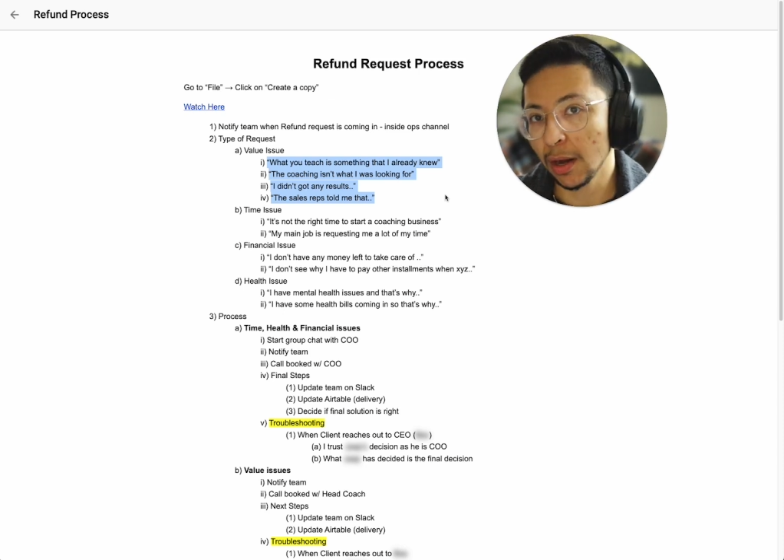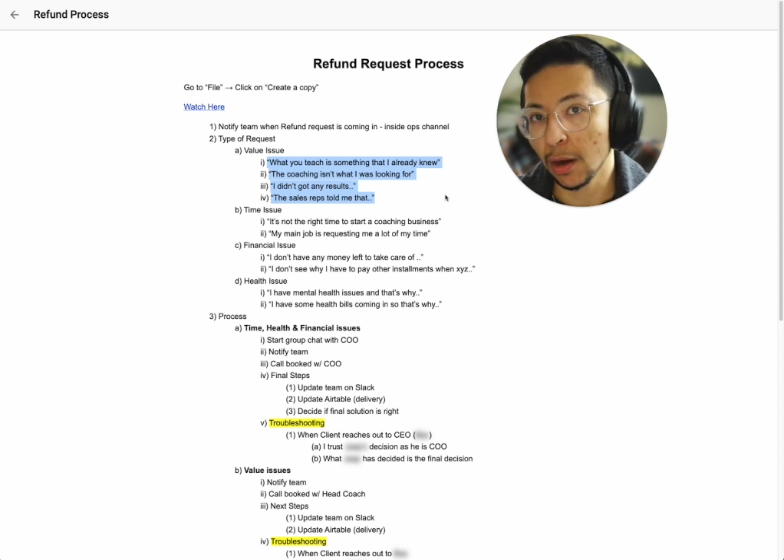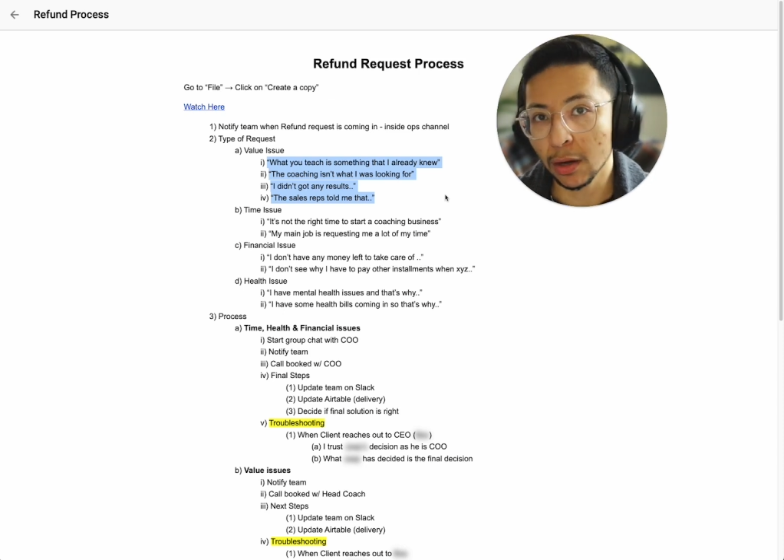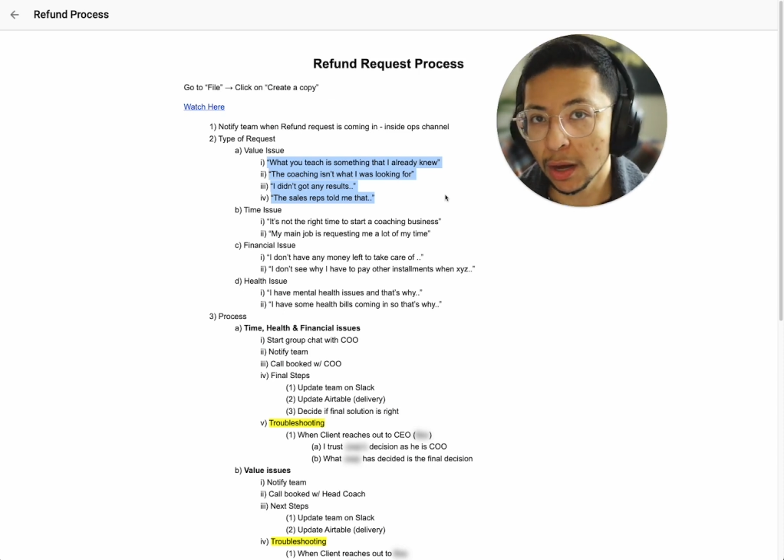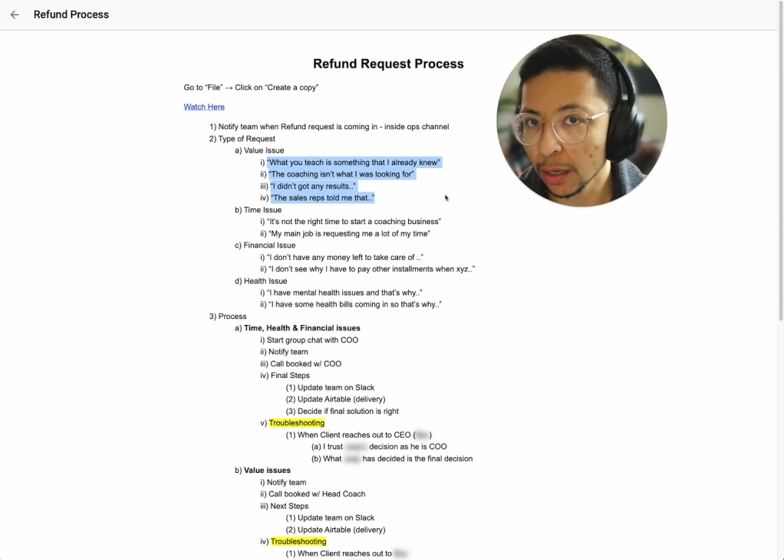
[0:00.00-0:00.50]

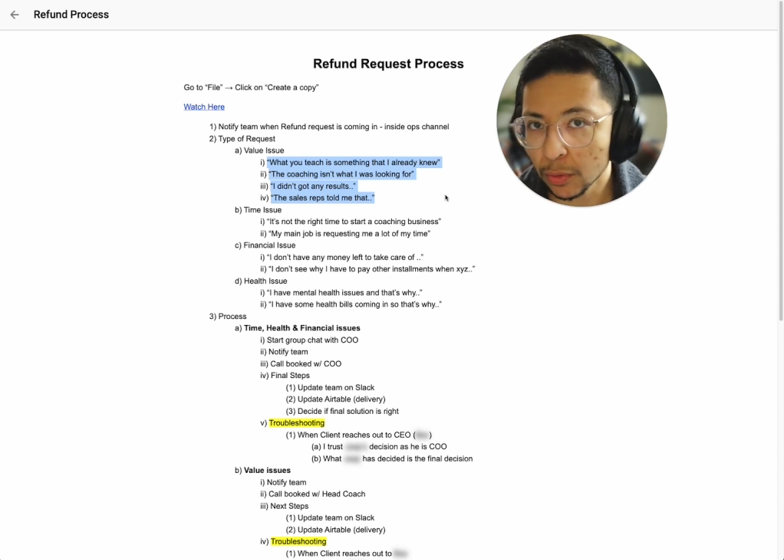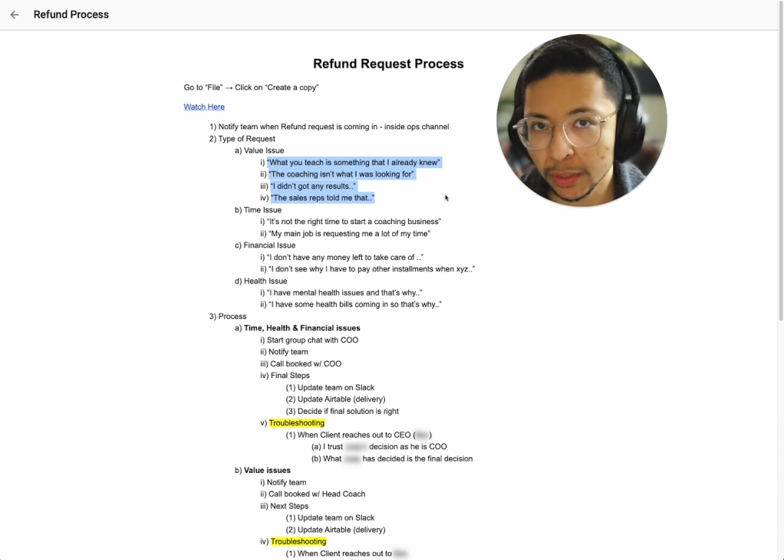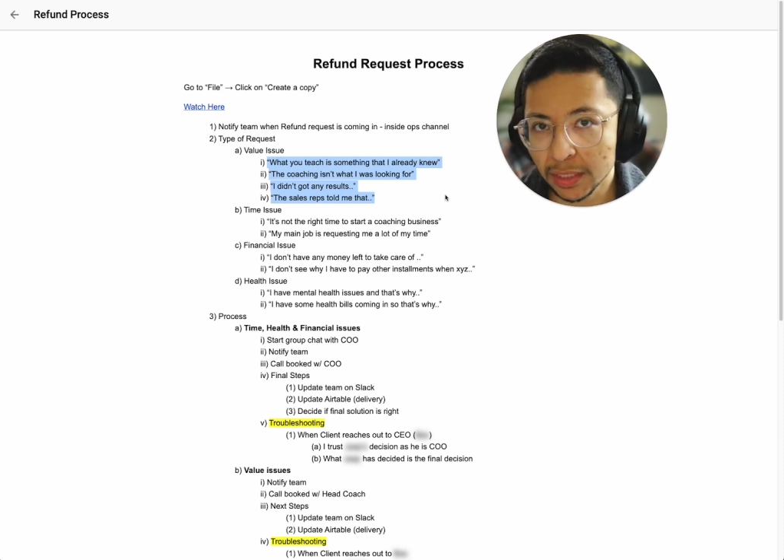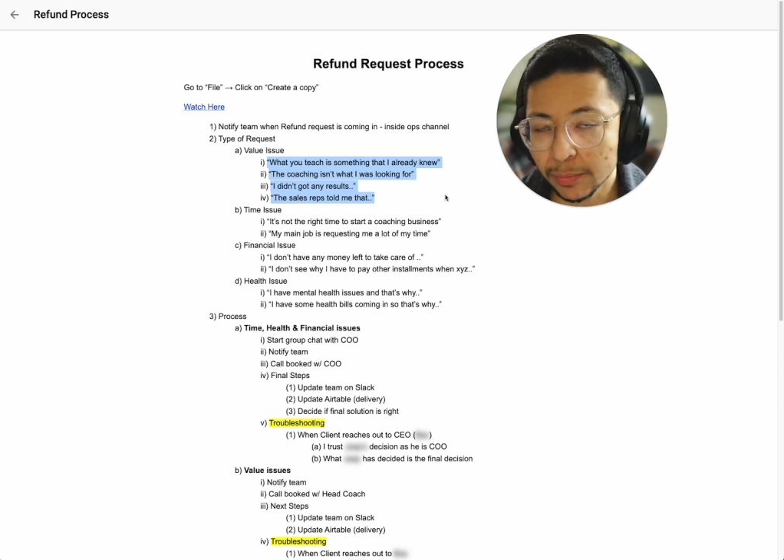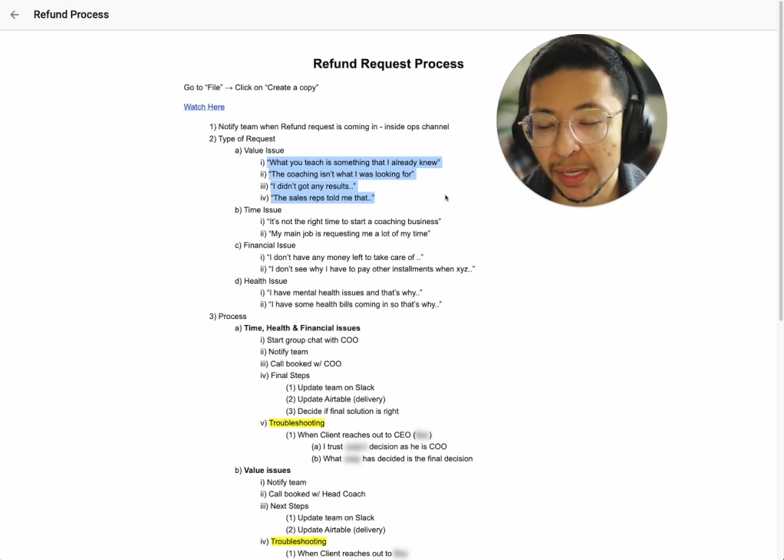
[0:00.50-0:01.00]
not going to
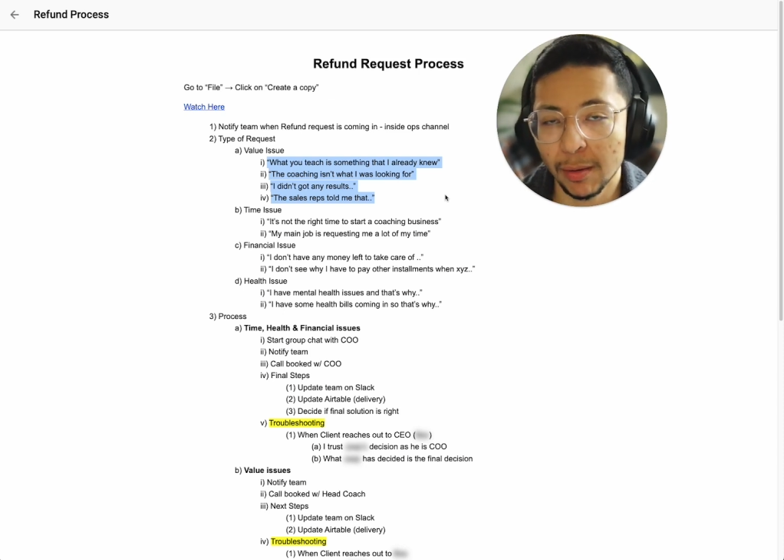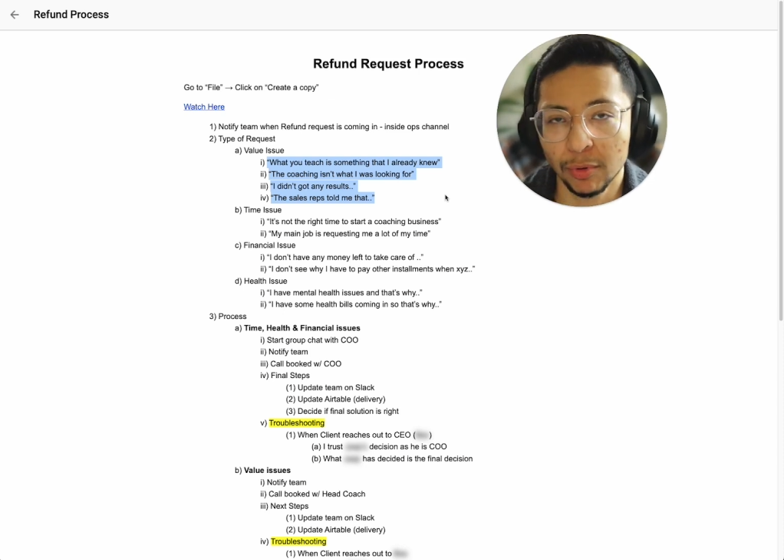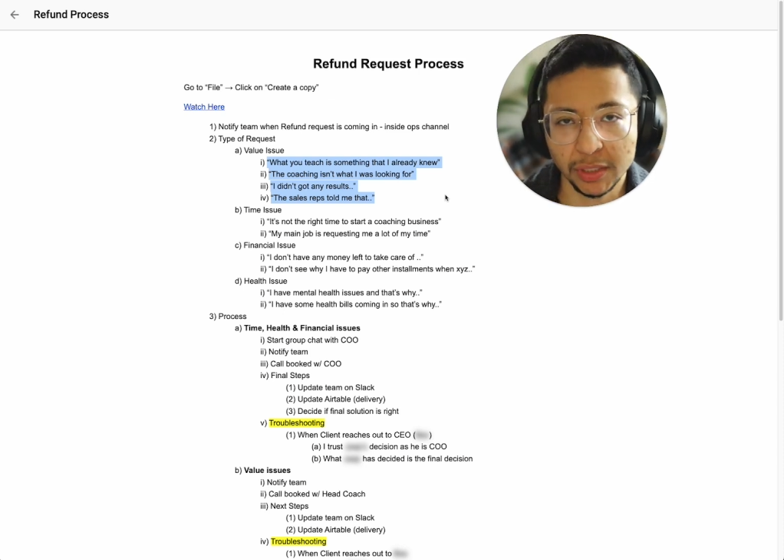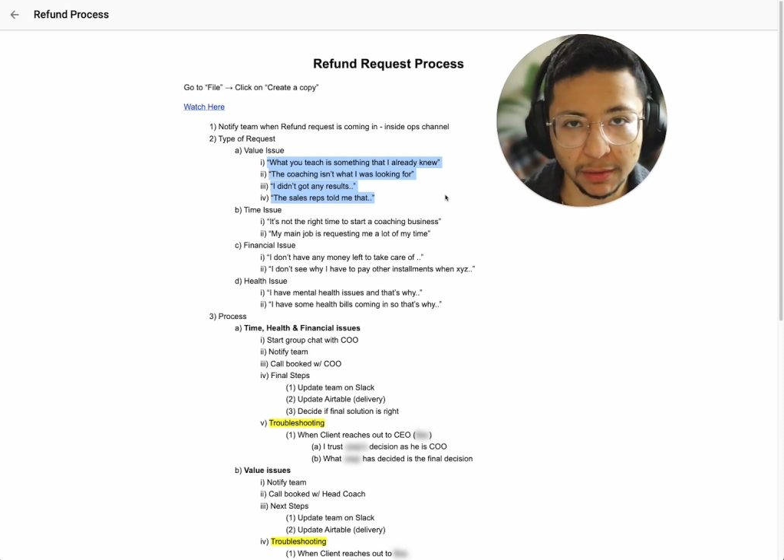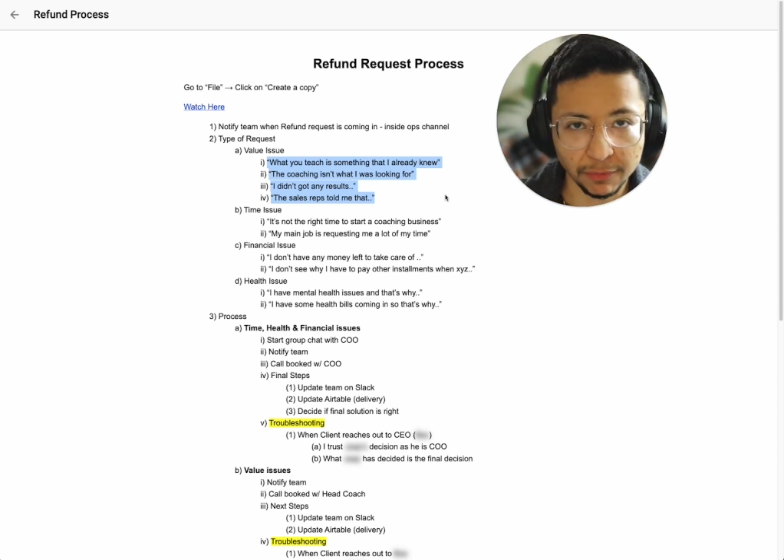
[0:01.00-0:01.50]
be able
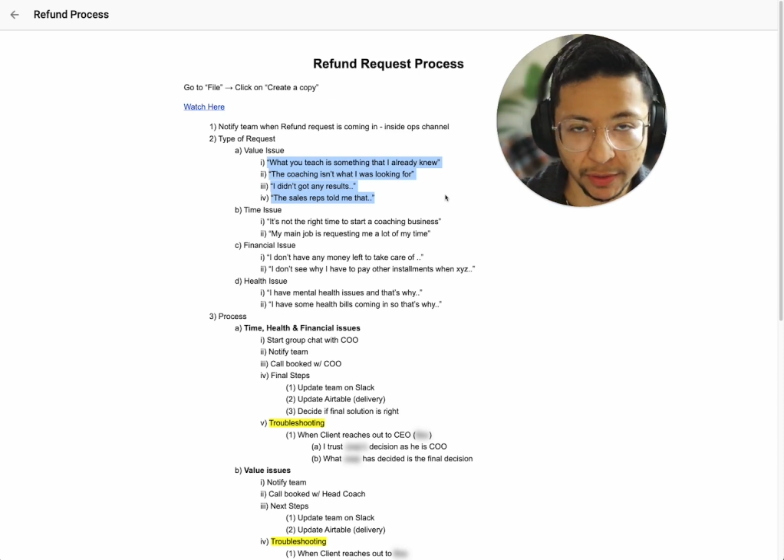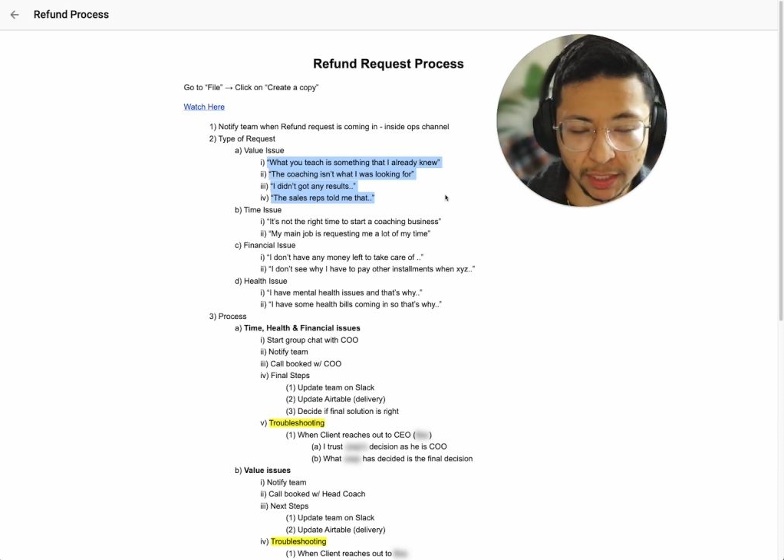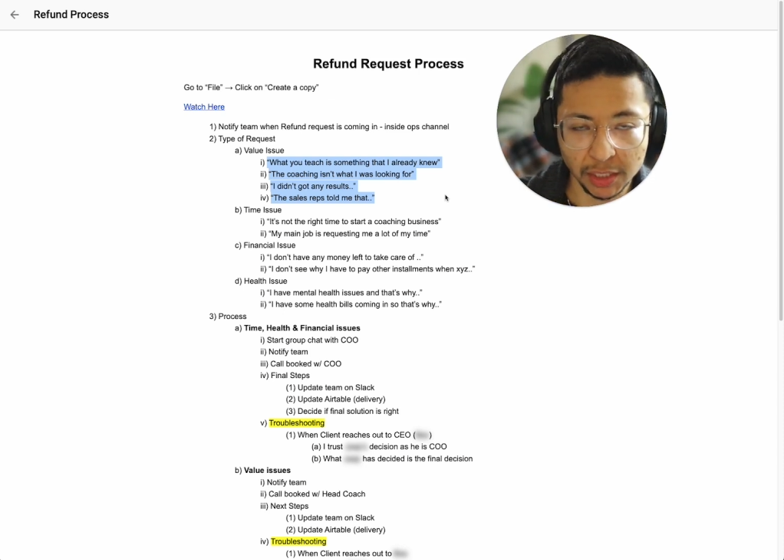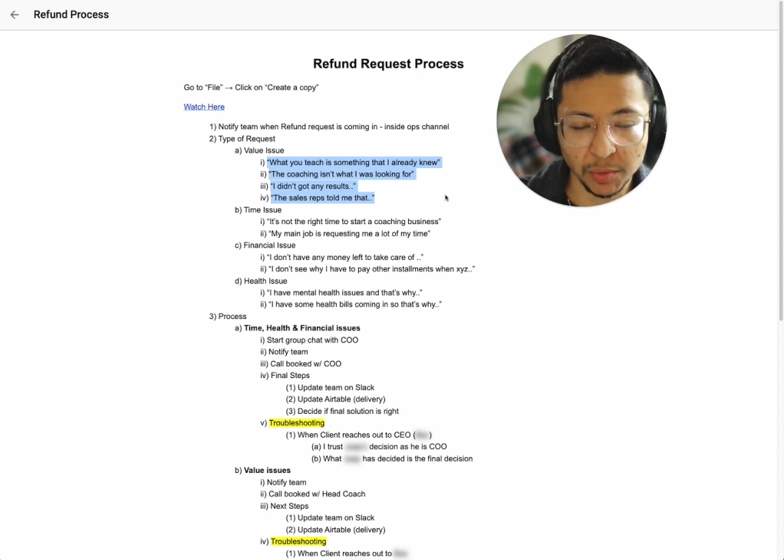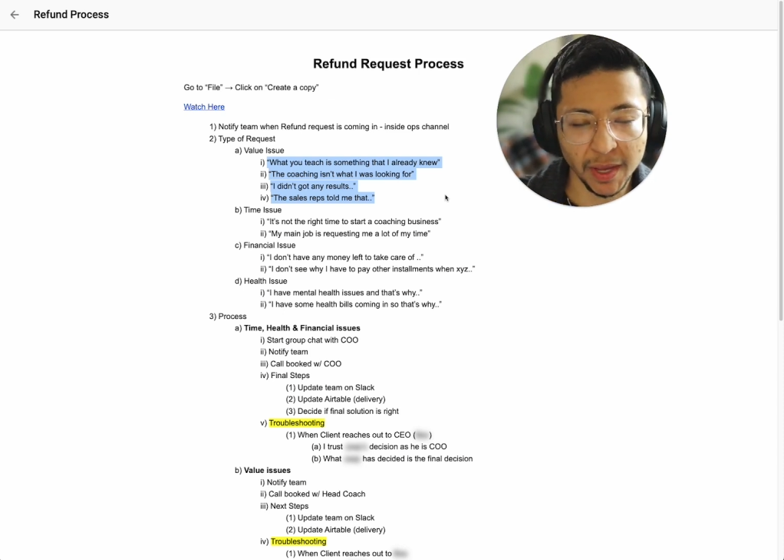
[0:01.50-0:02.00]
to
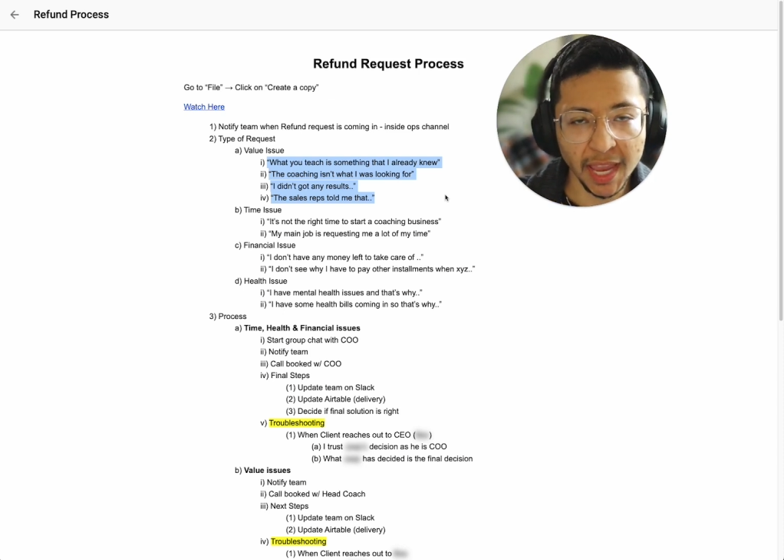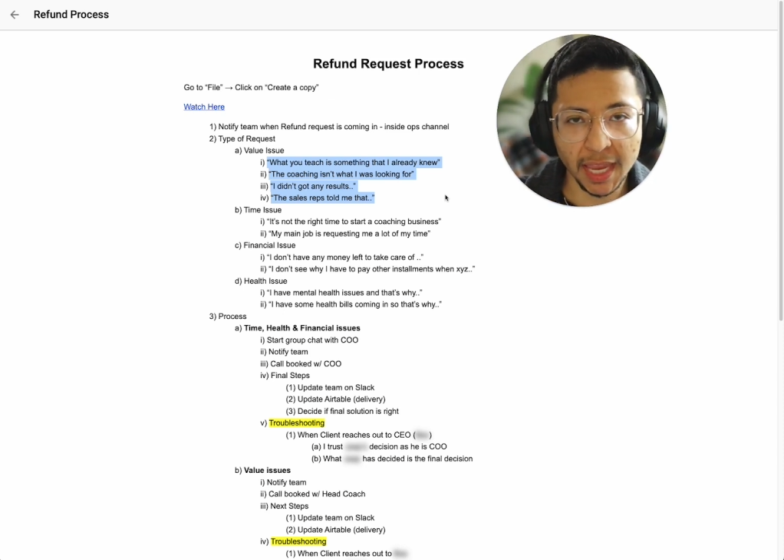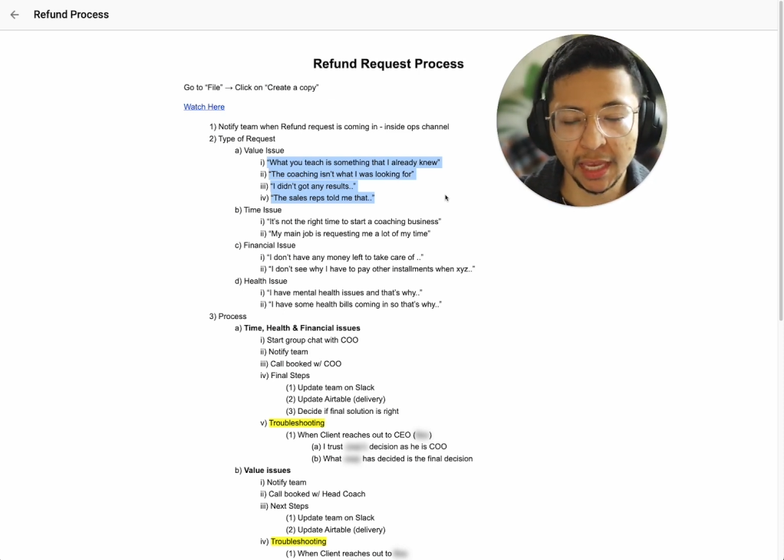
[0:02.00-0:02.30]
finish paying,